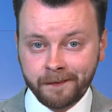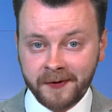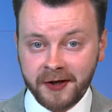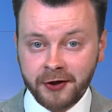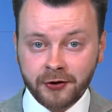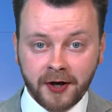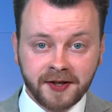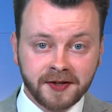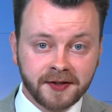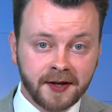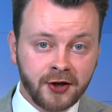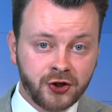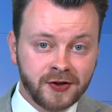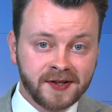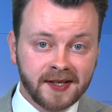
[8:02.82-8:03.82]
The
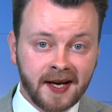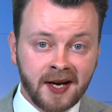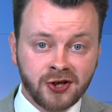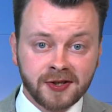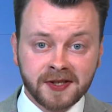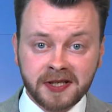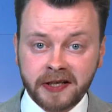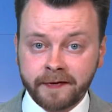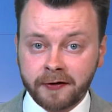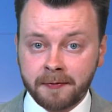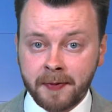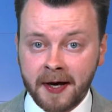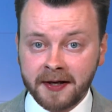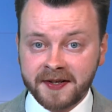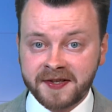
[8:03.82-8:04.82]
United Nations Agency
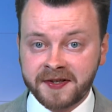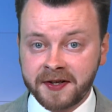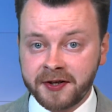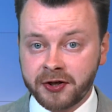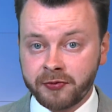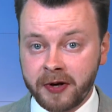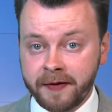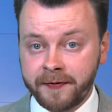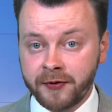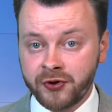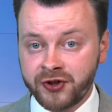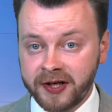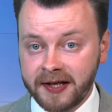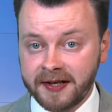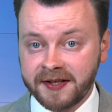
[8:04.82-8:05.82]
for Palestinian
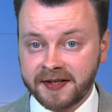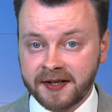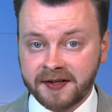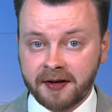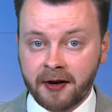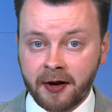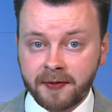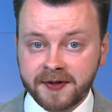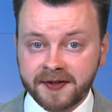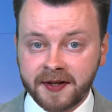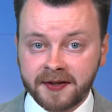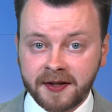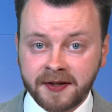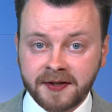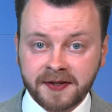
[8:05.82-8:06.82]
Refugees has
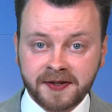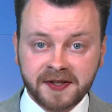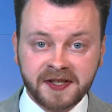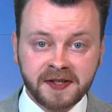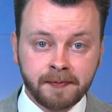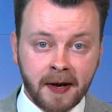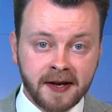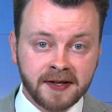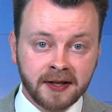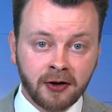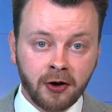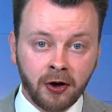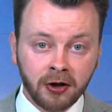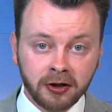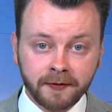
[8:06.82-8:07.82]
announced that it is
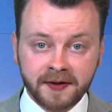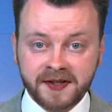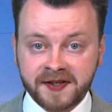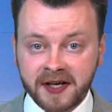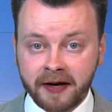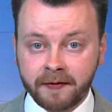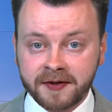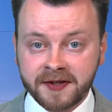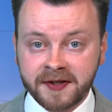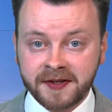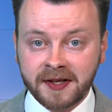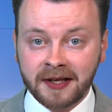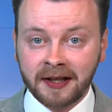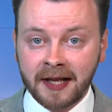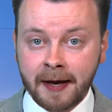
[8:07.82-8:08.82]
suspending all of its
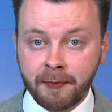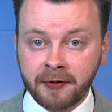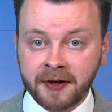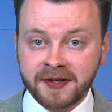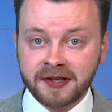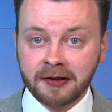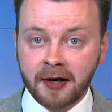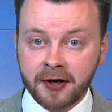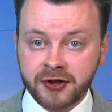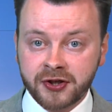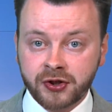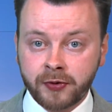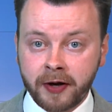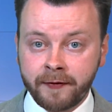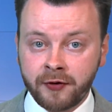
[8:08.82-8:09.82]
services in Lebanon's
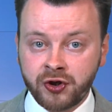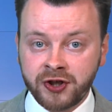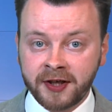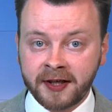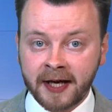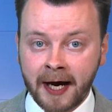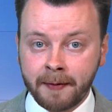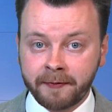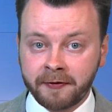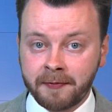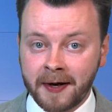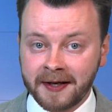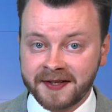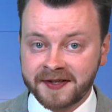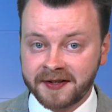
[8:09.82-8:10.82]
largest refugee camp
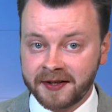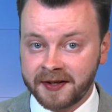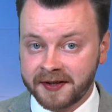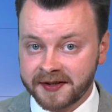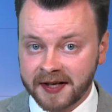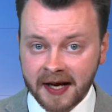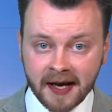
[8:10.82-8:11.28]
for Palestinians.